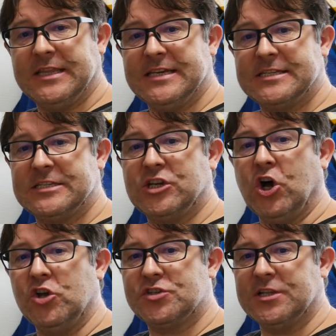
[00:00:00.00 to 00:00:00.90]
this
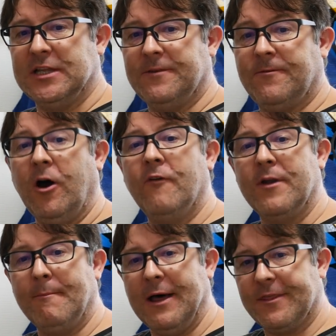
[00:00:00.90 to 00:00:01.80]
constantly for over a
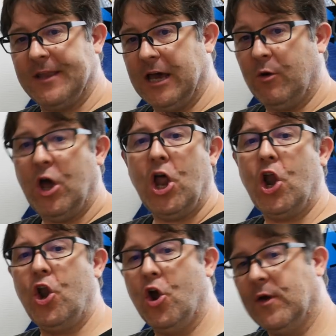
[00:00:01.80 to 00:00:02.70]
month now.
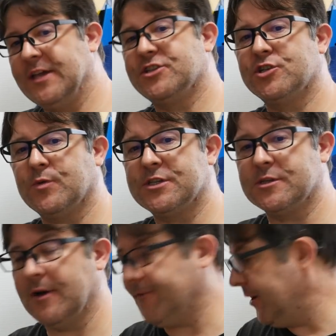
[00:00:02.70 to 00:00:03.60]
No issues
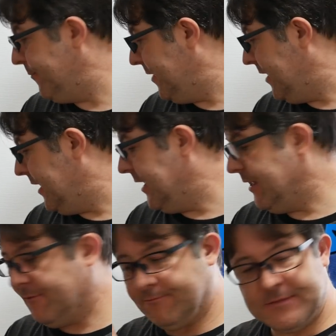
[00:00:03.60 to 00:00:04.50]
whatsoever.
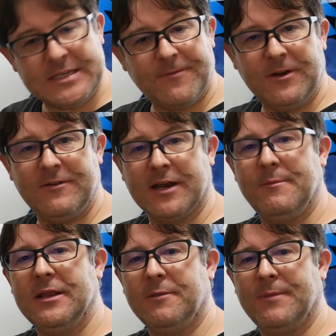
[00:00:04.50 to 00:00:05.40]
Definitely
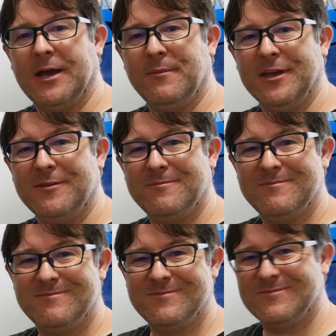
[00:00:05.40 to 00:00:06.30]
recommended by me.
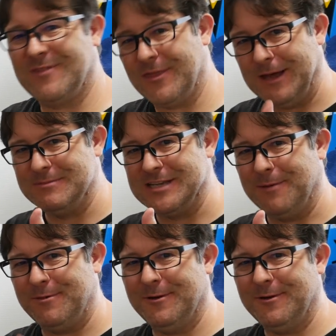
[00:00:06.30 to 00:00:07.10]
Thumbs up.